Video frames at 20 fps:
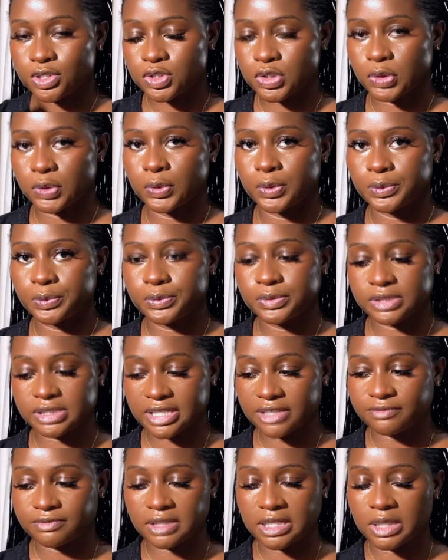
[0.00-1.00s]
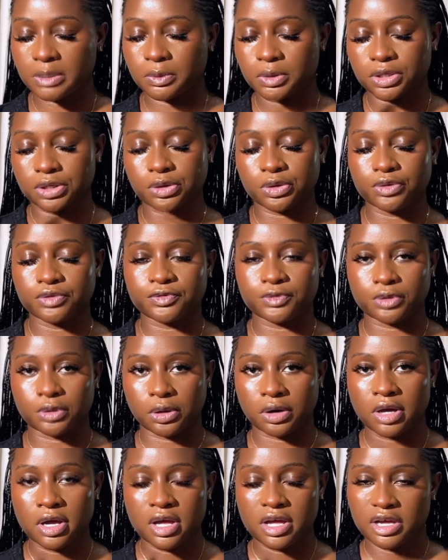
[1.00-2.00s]
So definitely we're gonna go
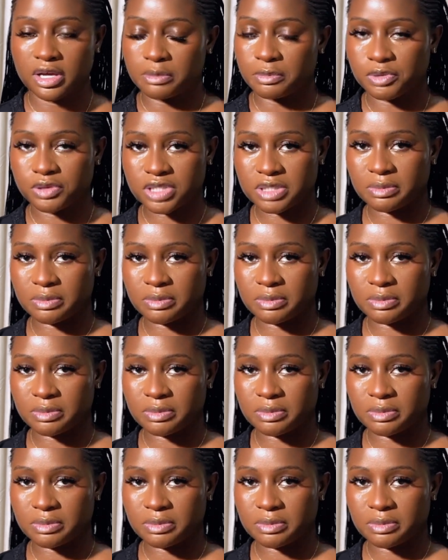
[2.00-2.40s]
for the beauty